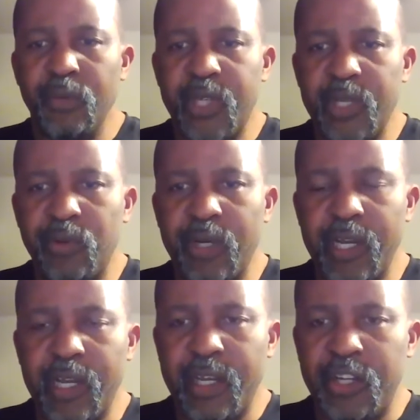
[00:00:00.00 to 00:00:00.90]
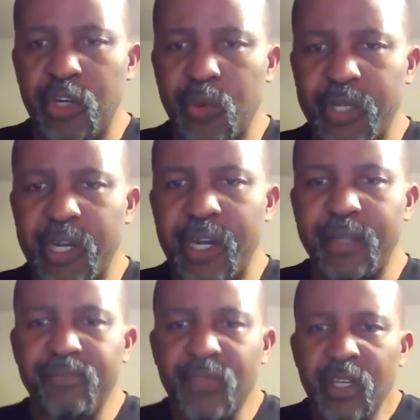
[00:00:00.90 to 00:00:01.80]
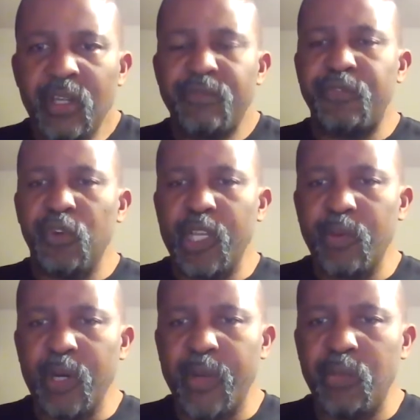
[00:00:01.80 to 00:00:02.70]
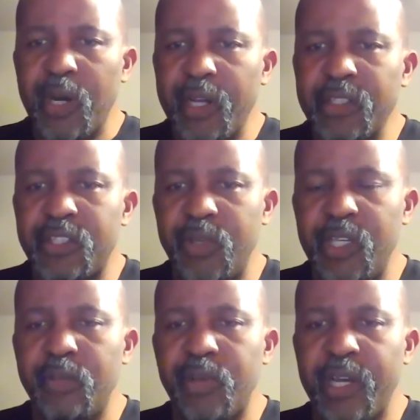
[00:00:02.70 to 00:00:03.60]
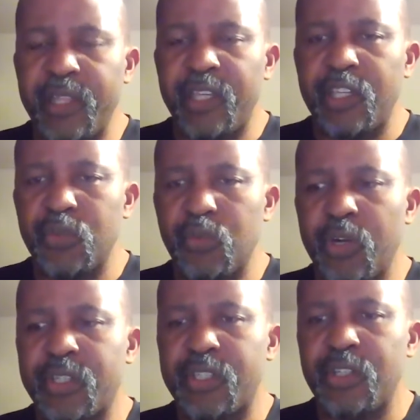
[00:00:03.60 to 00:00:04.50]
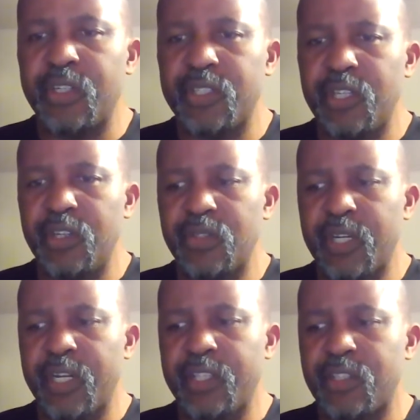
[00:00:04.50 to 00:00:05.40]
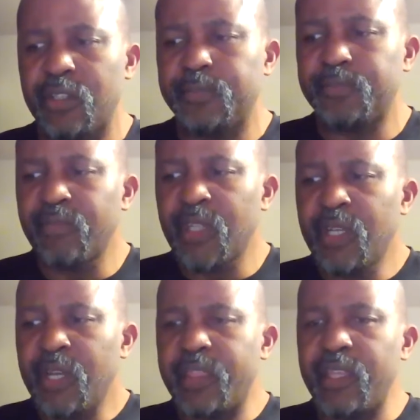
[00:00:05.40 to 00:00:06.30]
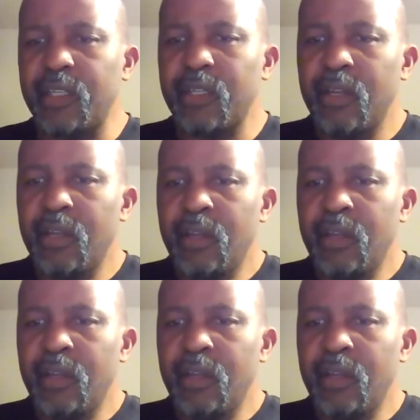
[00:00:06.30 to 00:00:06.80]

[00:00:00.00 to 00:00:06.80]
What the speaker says: people. I know we're not fully where we want to be, but I think his work still continues on. So I think